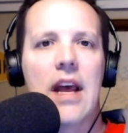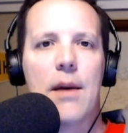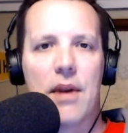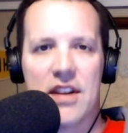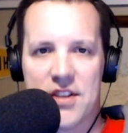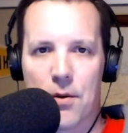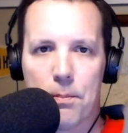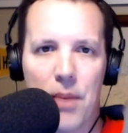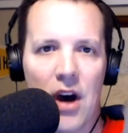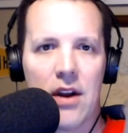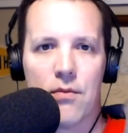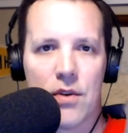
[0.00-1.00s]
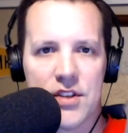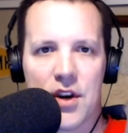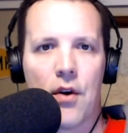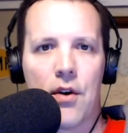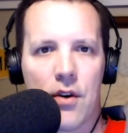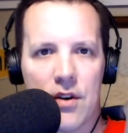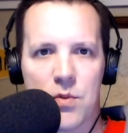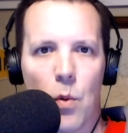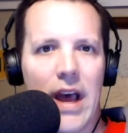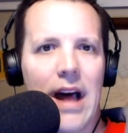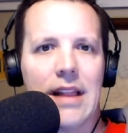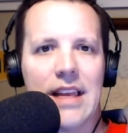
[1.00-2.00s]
but as a punt returner as well.